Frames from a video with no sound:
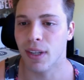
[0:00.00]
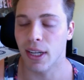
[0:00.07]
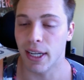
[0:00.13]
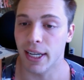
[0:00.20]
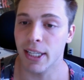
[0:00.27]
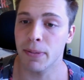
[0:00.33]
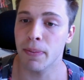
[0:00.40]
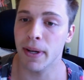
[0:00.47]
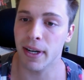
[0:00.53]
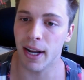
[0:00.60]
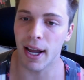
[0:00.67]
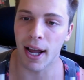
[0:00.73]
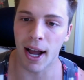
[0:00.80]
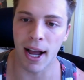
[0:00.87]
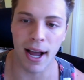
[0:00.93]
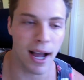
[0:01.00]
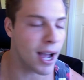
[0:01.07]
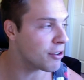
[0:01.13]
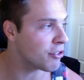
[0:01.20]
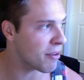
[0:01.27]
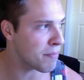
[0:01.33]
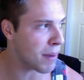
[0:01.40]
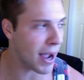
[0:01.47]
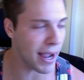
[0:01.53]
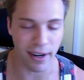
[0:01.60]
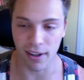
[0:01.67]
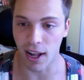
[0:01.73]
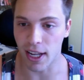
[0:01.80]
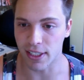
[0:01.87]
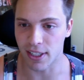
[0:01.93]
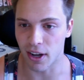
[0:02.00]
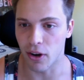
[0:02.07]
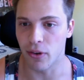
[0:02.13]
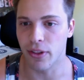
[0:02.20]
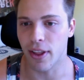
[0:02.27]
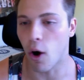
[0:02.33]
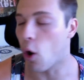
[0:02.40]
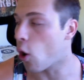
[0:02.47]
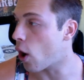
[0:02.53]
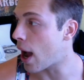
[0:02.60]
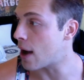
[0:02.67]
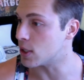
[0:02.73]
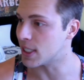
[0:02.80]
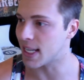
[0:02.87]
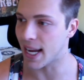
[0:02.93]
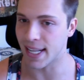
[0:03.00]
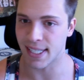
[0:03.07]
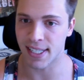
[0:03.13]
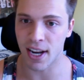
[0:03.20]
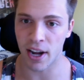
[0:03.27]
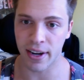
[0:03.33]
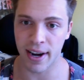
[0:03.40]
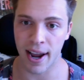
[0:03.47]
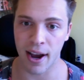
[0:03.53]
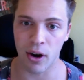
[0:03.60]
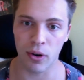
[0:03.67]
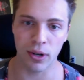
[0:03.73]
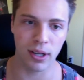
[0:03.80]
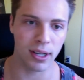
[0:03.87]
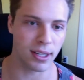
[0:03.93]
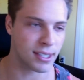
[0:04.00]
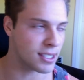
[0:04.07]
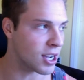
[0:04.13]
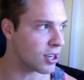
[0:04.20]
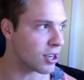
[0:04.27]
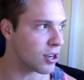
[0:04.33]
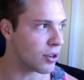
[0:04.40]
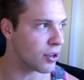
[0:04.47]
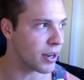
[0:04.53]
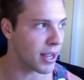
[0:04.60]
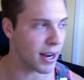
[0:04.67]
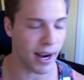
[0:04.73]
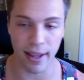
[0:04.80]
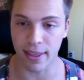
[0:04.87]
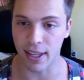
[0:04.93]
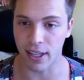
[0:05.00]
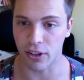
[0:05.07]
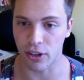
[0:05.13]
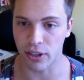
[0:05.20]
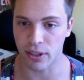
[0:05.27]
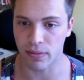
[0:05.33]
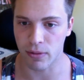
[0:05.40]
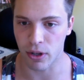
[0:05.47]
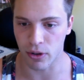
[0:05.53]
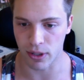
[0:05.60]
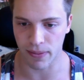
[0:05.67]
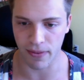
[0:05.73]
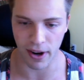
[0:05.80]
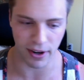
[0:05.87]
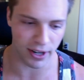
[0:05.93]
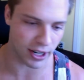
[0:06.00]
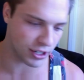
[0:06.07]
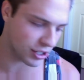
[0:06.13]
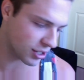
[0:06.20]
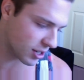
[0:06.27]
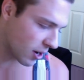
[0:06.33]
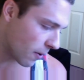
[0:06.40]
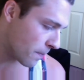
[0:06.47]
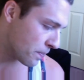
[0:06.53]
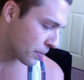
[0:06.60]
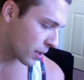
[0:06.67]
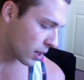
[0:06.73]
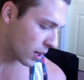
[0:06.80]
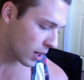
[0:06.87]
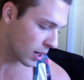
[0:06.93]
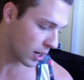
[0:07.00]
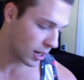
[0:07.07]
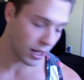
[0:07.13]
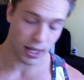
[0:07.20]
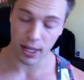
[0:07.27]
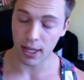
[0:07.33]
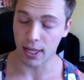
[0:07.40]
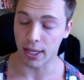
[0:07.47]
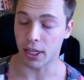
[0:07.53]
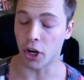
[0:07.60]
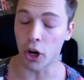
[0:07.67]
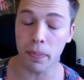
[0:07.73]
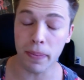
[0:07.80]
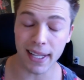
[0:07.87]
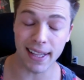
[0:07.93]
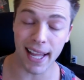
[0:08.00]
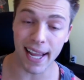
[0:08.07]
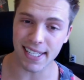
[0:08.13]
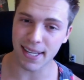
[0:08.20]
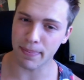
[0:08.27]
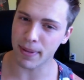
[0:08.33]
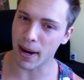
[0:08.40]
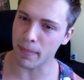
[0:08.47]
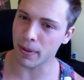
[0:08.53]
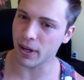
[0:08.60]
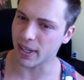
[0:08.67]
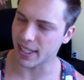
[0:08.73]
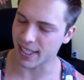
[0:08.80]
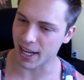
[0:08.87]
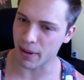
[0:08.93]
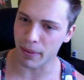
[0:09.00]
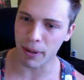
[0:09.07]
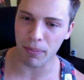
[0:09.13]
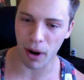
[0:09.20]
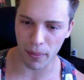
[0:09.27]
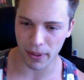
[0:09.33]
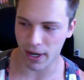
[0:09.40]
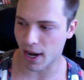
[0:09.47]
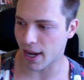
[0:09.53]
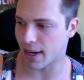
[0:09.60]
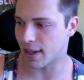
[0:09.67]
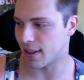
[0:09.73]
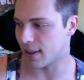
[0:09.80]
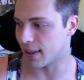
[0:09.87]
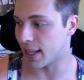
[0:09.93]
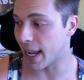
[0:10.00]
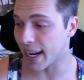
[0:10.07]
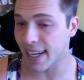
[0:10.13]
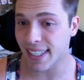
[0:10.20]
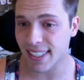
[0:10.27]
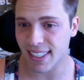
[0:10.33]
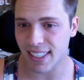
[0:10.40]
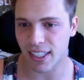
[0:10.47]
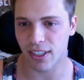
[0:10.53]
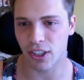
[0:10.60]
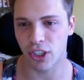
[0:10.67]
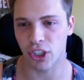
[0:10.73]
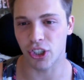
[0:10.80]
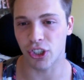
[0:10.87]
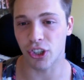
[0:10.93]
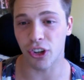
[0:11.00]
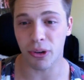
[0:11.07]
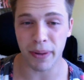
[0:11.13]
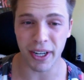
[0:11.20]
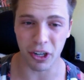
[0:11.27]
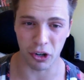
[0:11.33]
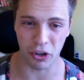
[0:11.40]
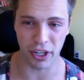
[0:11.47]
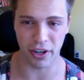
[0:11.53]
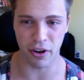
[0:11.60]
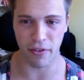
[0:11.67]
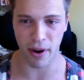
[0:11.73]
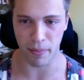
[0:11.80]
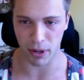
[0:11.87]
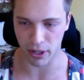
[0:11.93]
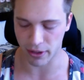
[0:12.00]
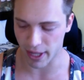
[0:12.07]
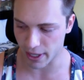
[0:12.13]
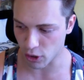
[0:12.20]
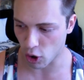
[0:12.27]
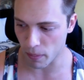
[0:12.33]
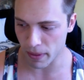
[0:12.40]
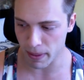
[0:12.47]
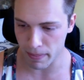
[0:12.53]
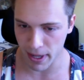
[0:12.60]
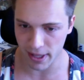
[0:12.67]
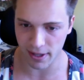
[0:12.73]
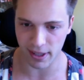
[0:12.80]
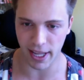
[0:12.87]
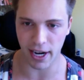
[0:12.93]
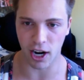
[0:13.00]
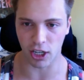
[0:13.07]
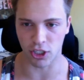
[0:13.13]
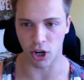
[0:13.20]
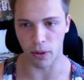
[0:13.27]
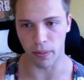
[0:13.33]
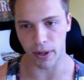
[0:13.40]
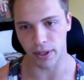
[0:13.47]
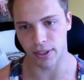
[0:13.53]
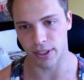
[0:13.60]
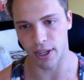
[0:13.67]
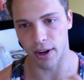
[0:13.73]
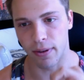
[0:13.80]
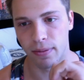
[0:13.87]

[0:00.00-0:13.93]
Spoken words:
it's been, I drive by it a lot, so the whole outside's done now, stuccoed, and I think they're doing some final touches, so could be late September. Is it going to be? Probably not. Latest should be early November. They told me mid to late October, so.